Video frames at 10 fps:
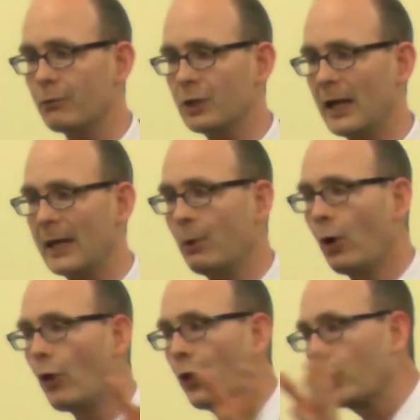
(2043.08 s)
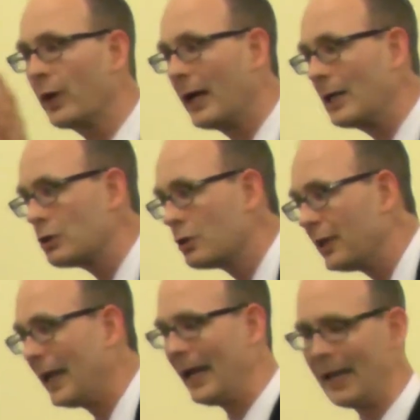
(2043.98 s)
of time all the way to
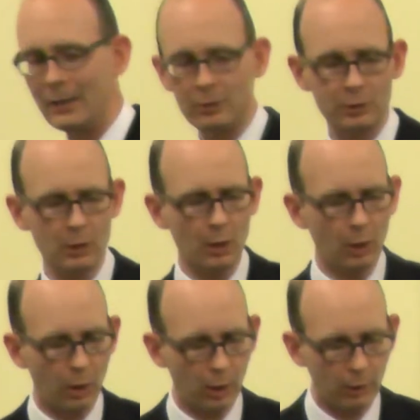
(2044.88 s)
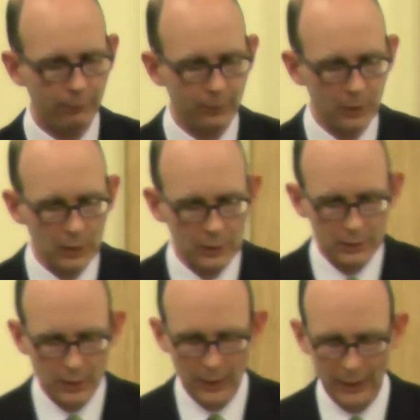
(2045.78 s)
the end of
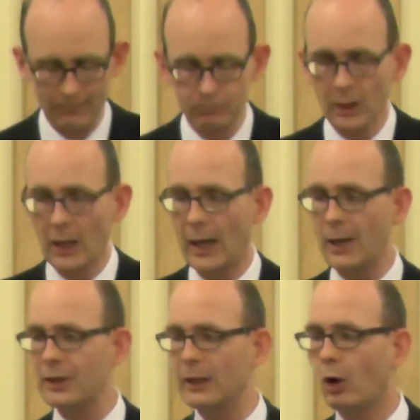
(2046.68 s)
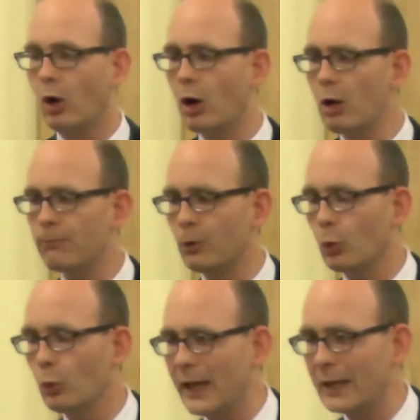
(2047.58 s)
time and the
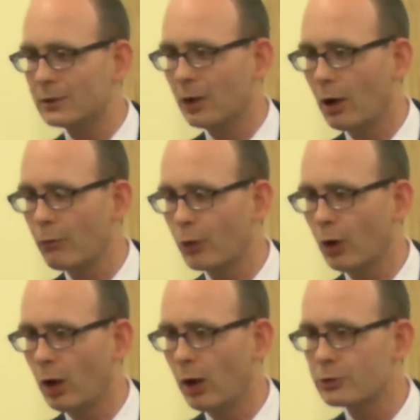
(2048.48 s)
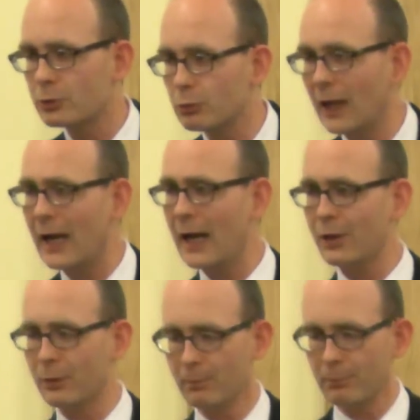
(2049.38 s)
awful weight of God's
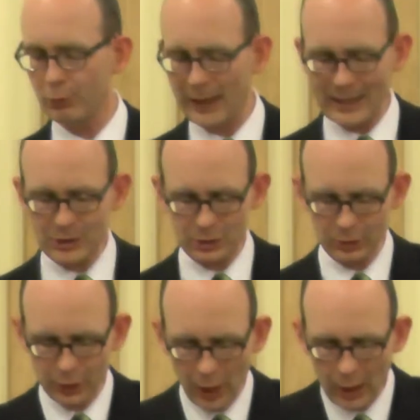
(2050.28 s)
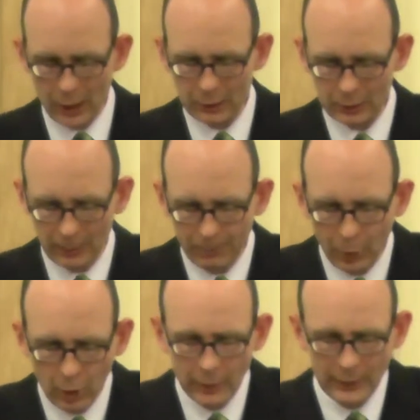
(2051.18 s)
wrath pressed down
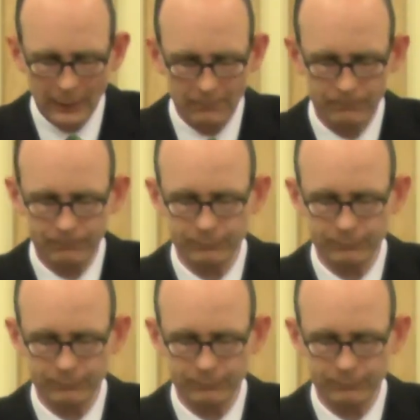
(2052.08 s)
upon him.